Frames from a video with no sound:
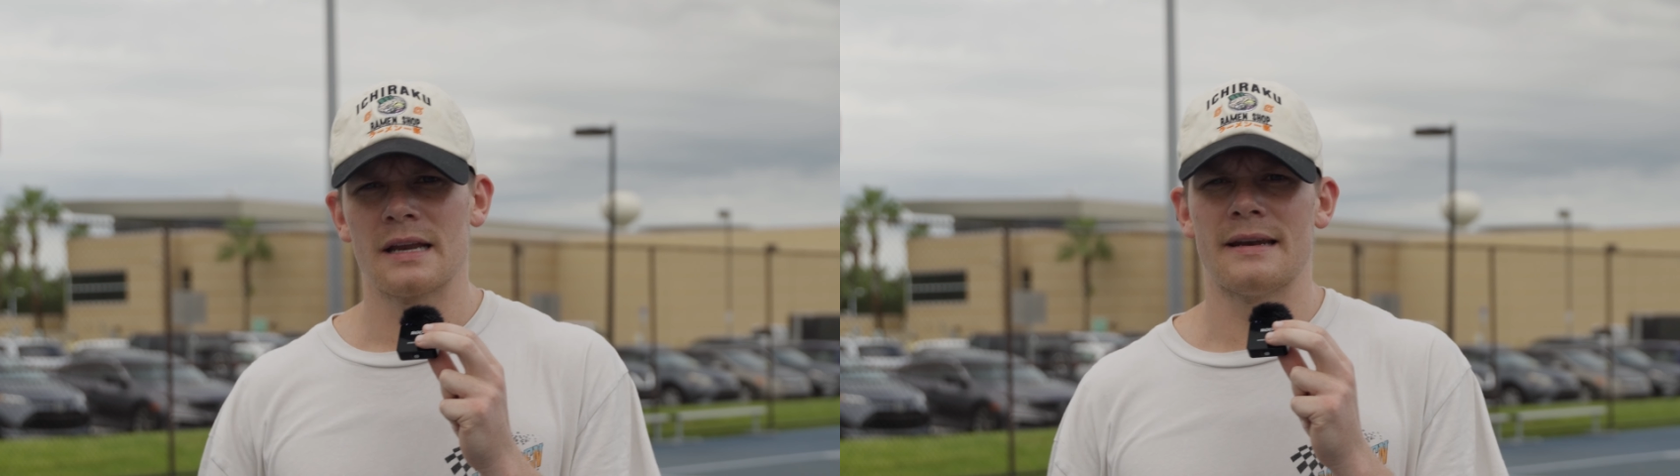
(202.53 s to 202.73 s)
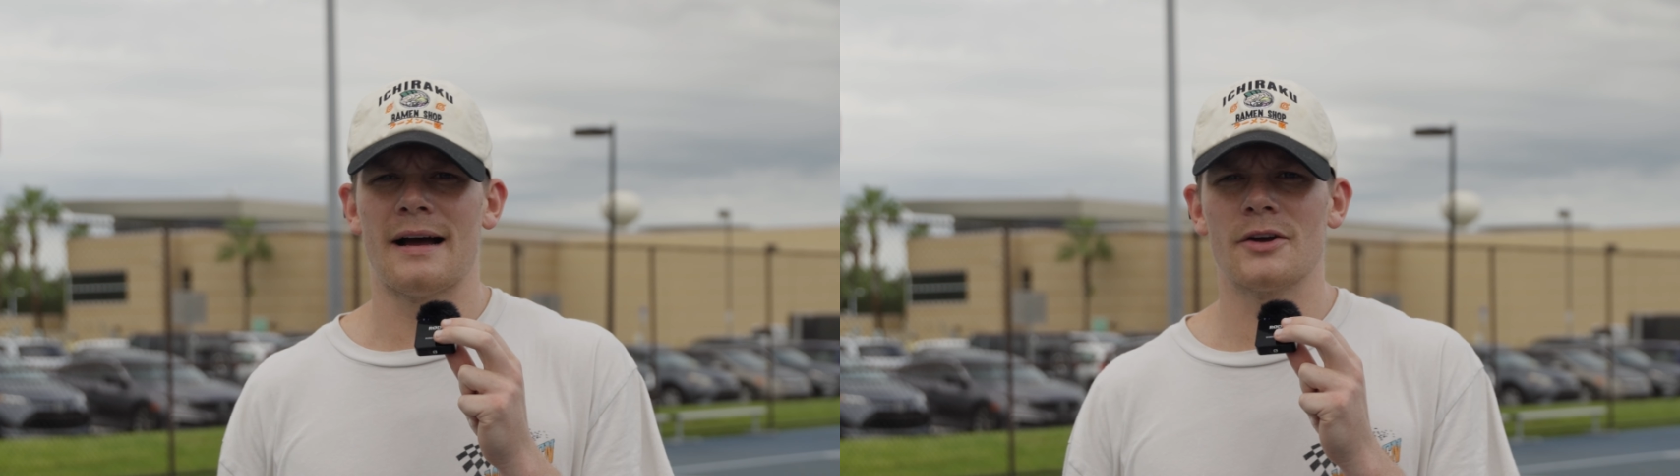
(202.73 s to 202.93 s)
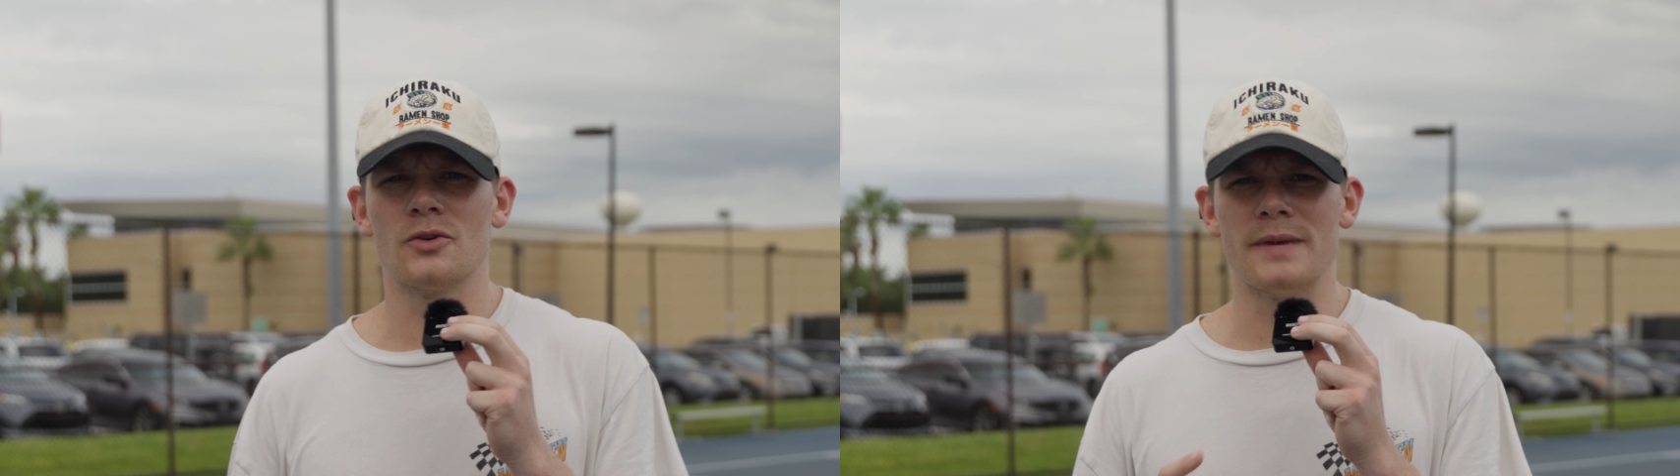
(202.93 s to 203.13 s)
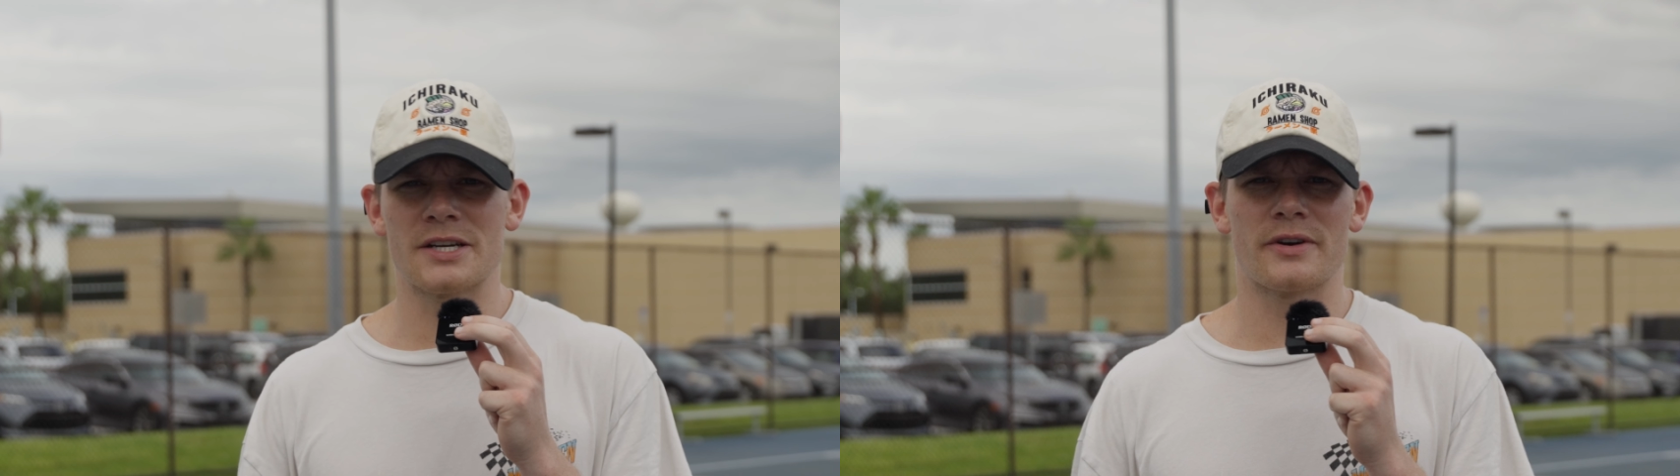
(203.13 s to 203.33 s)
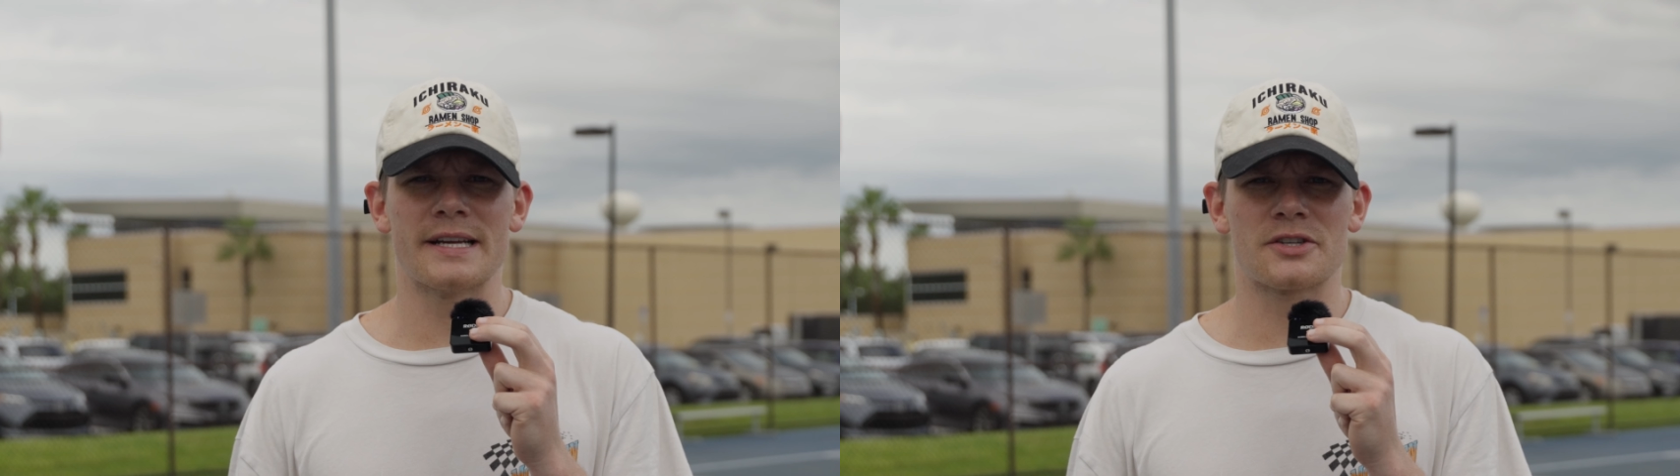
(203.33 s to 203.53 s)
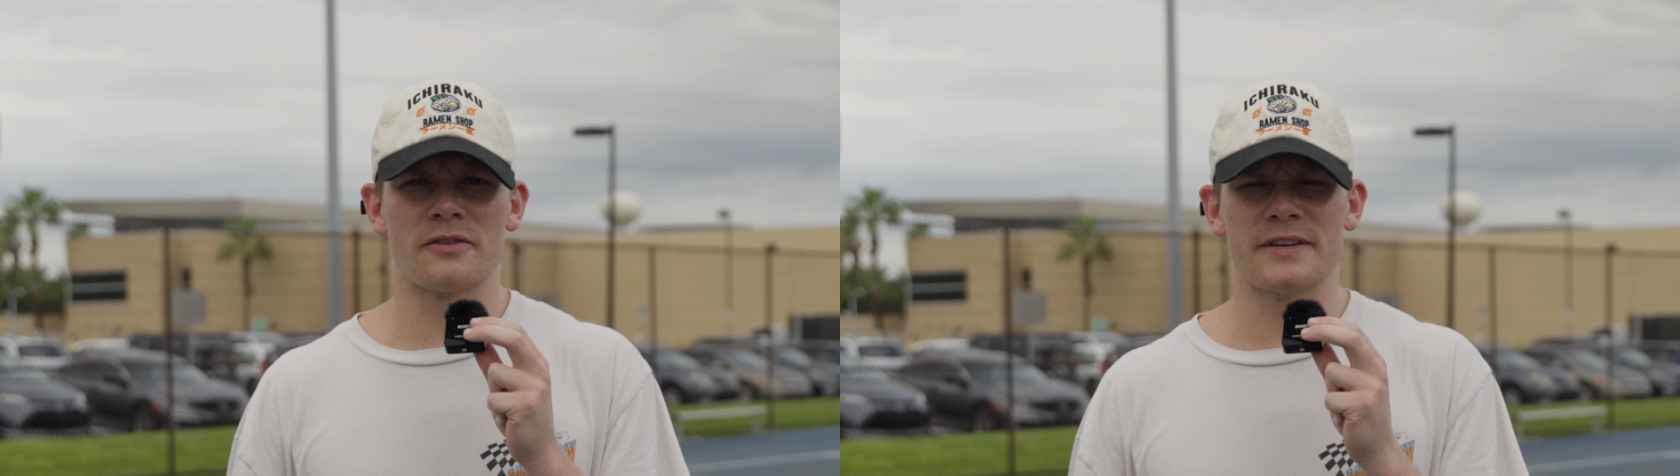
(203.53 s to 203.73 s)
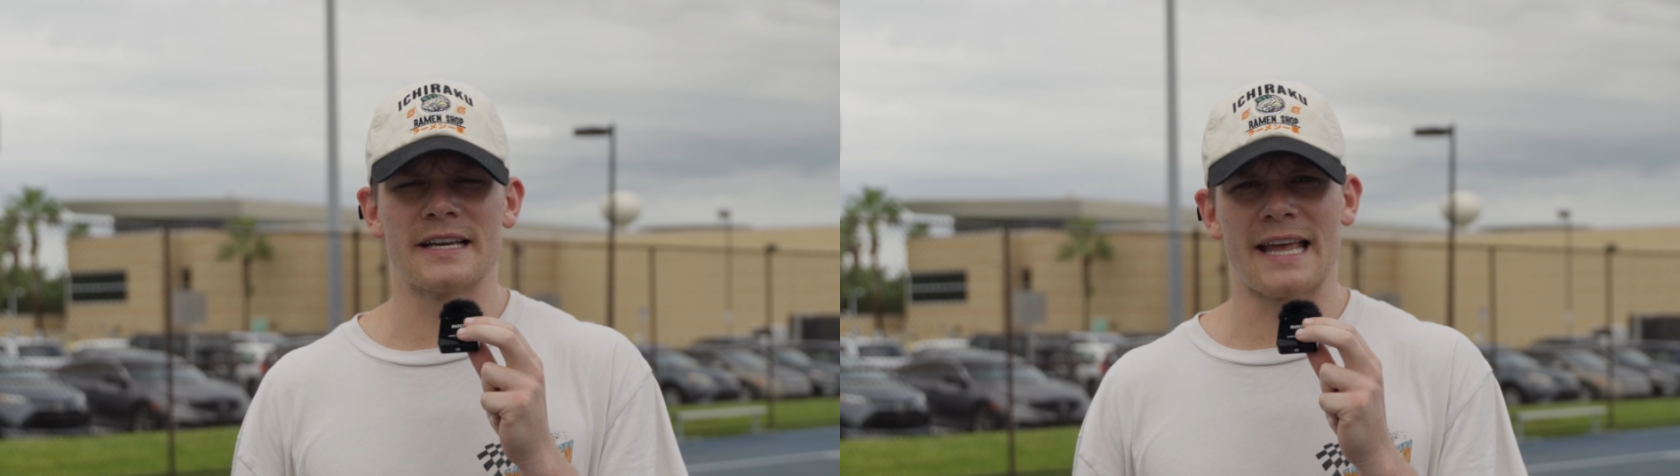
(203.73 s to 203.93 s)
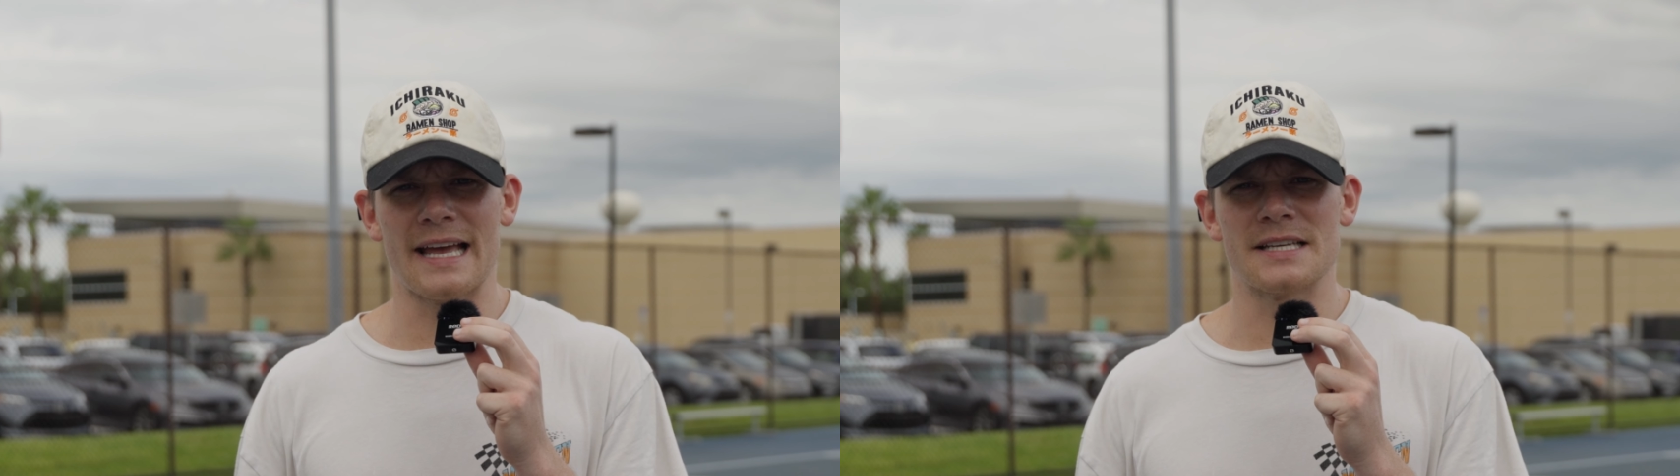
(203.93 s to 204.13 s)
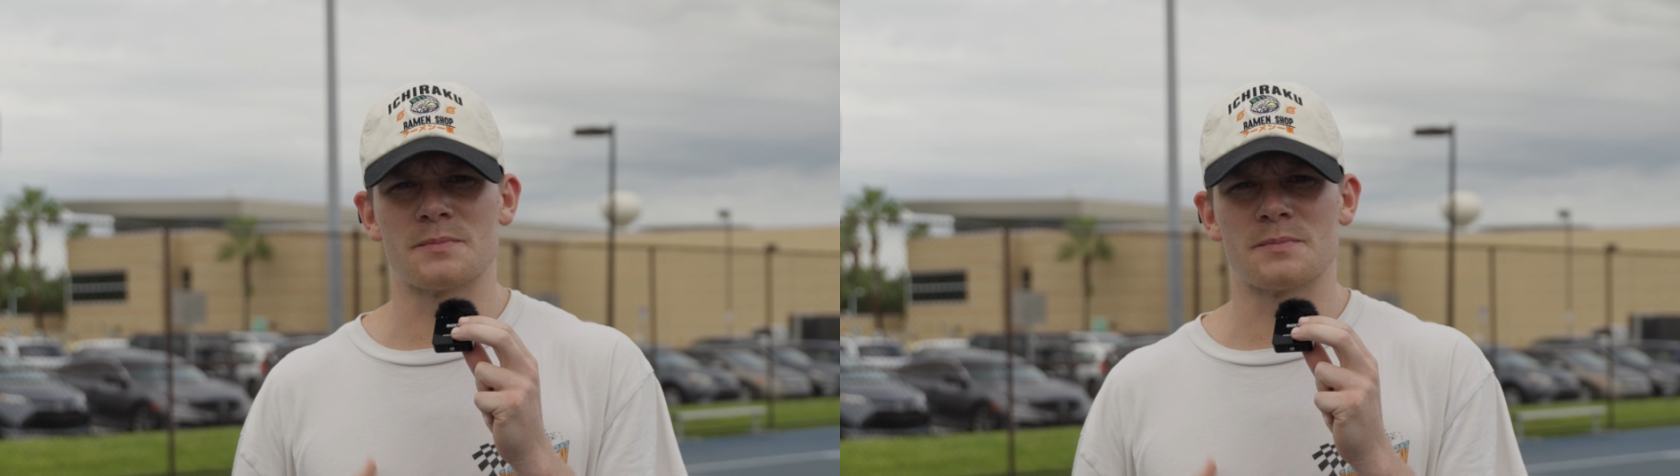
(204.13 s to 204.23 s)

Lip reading: Now, how you measure HRV again